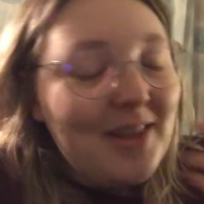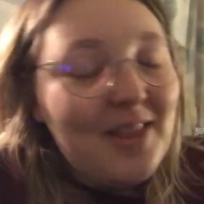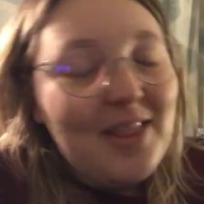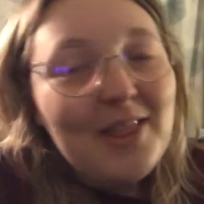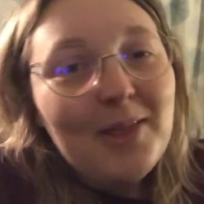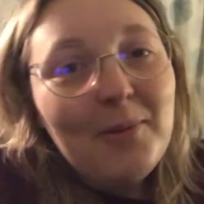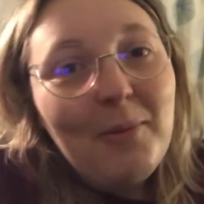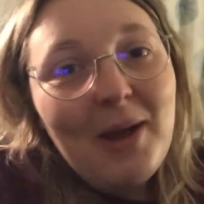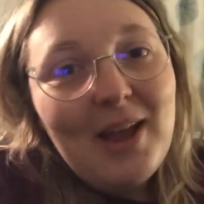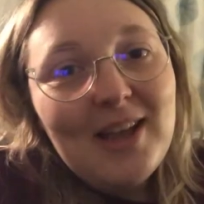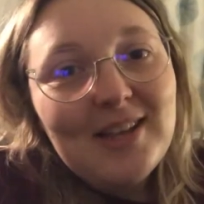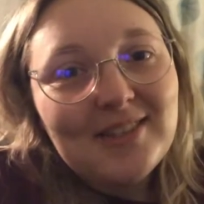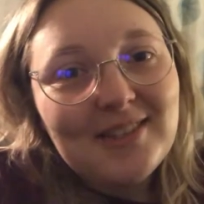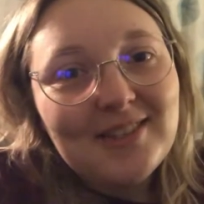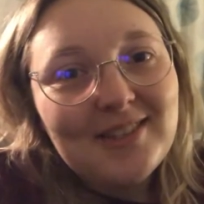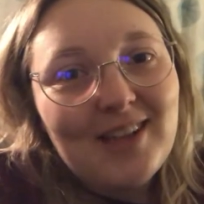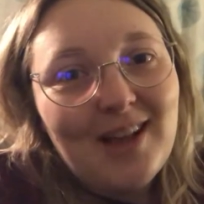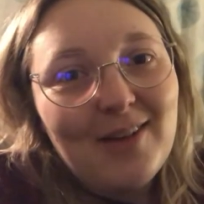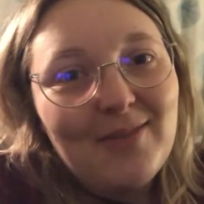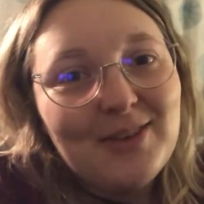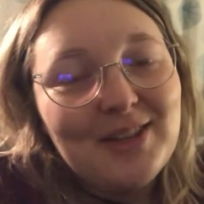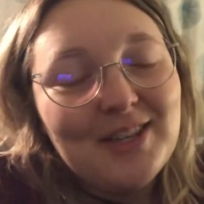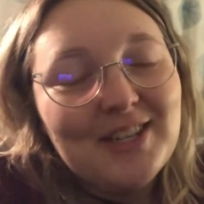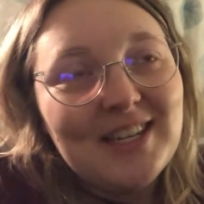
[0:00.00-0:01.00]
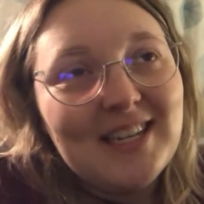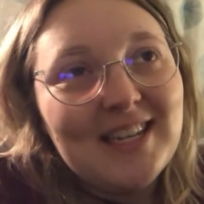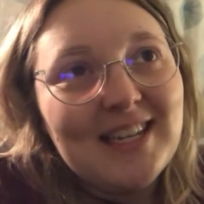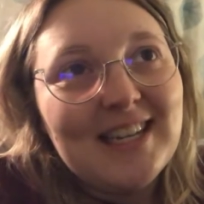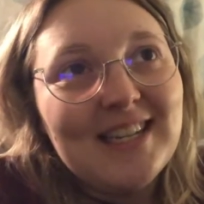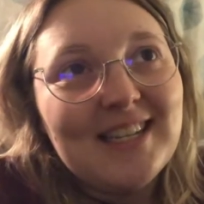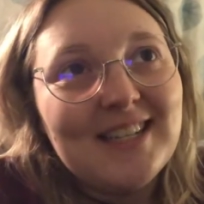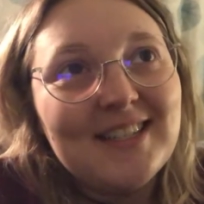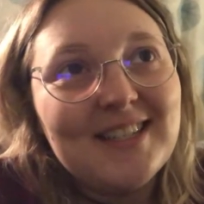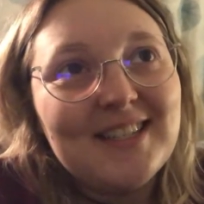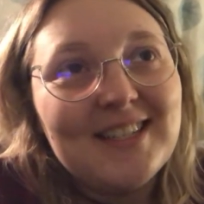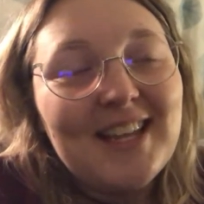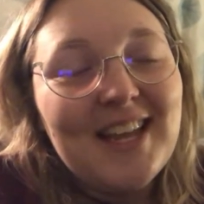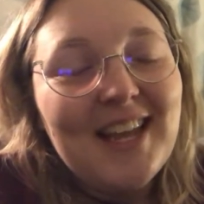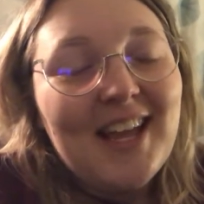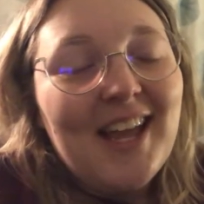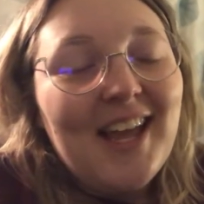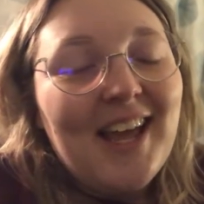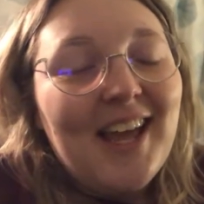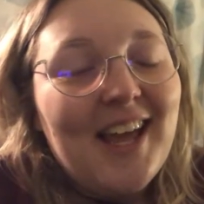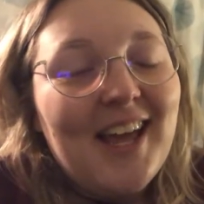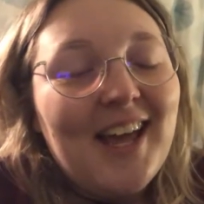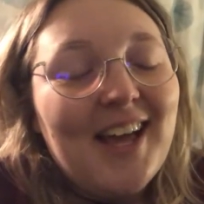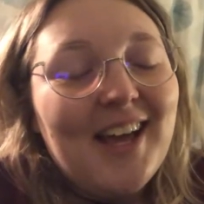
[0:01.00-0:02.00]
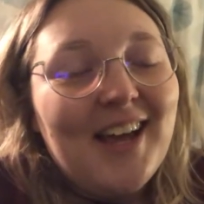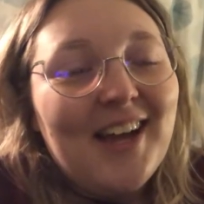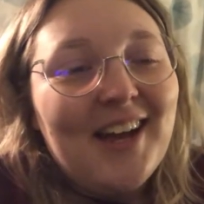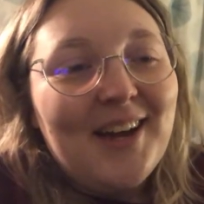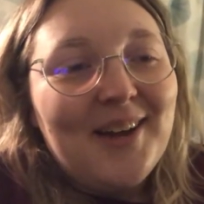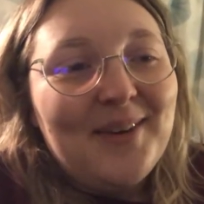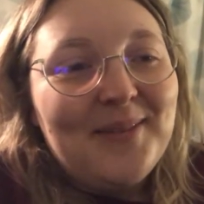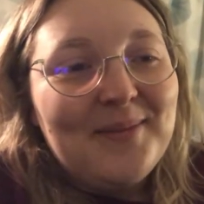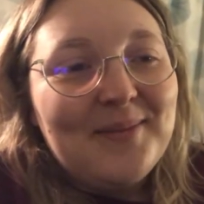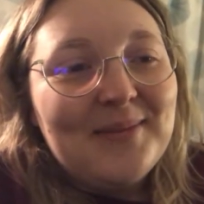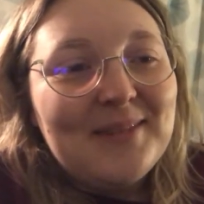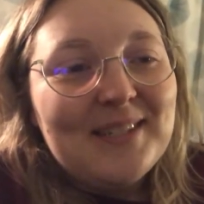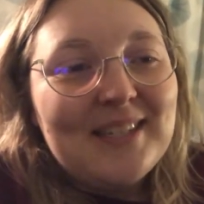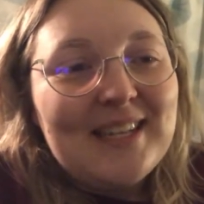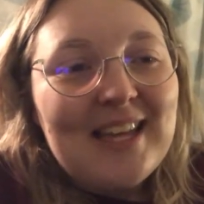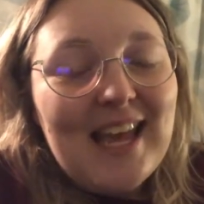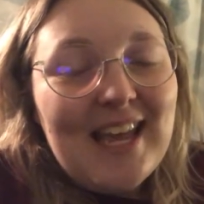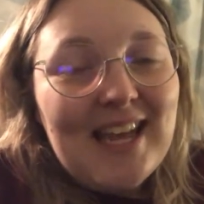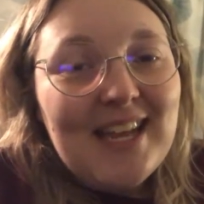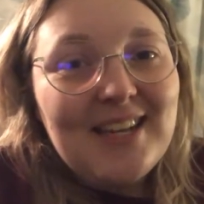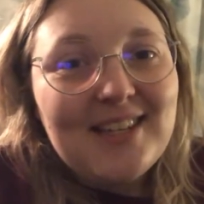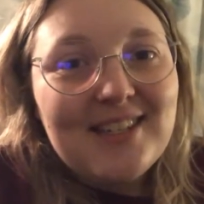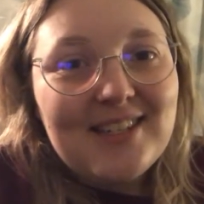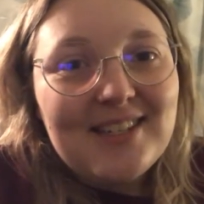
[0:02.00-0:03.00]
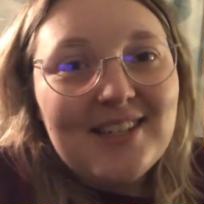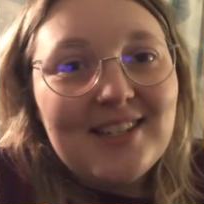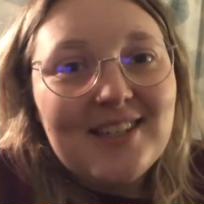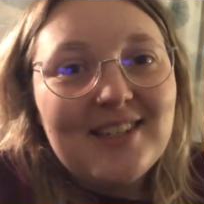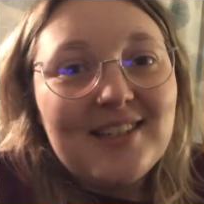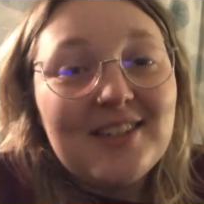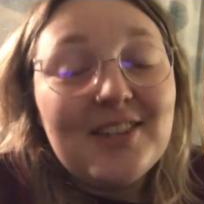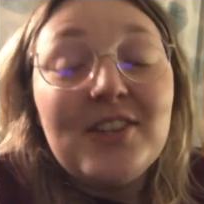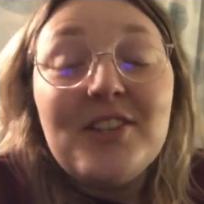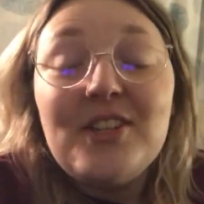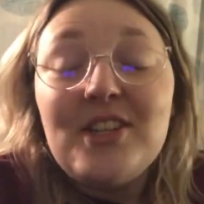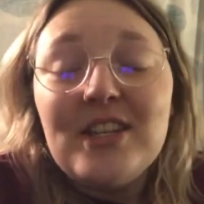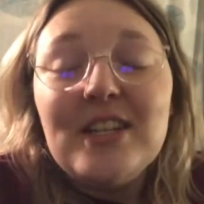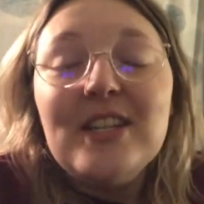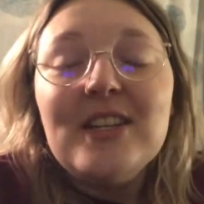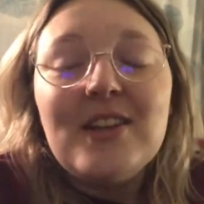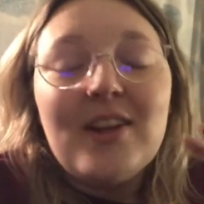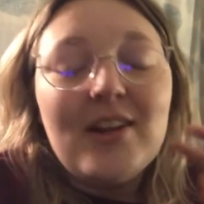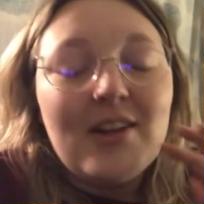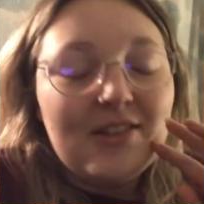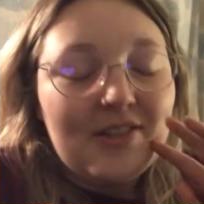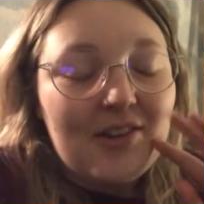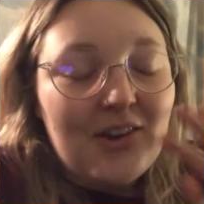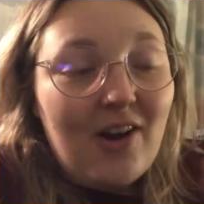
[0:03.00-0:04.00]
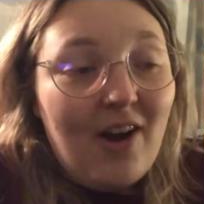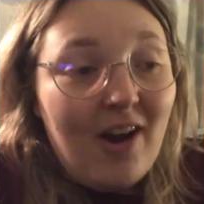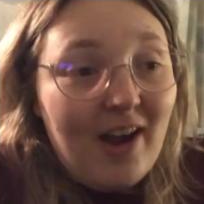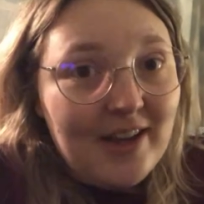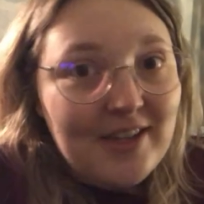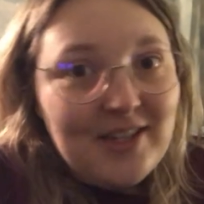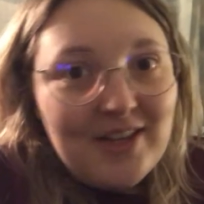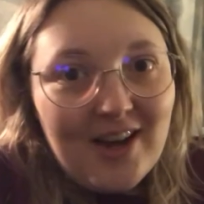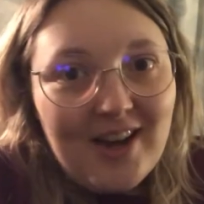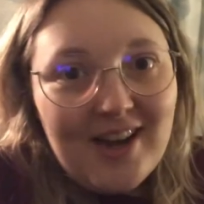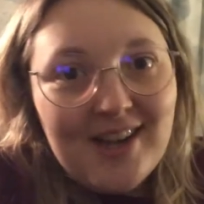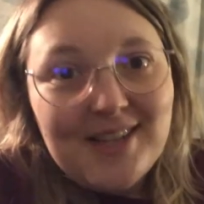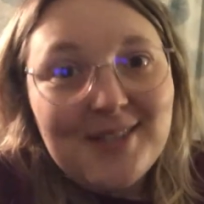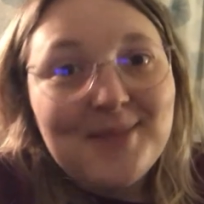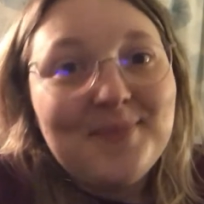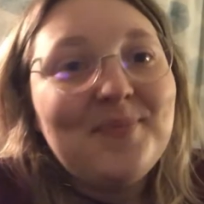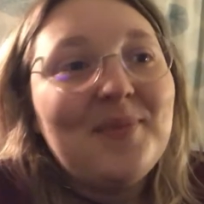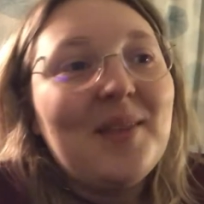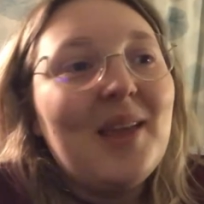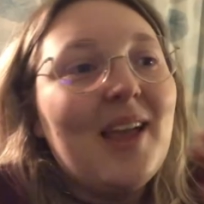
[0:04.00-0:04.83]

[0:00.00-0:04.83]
way it's discovered is So Kaya dies,